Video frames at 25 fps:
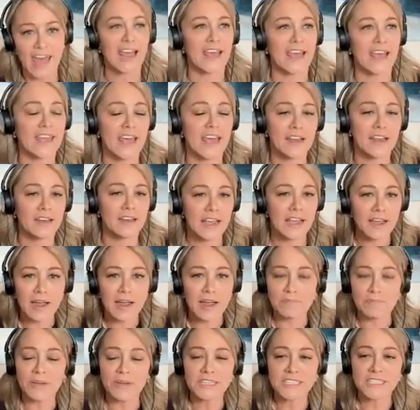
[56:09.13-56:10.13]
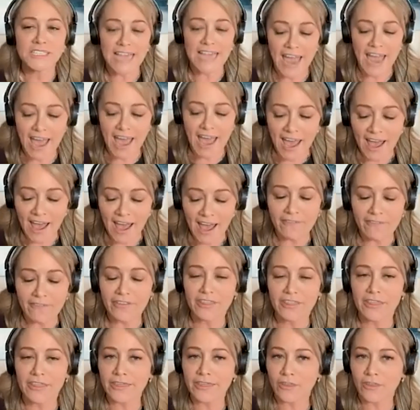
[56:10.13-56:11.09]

And then, but to have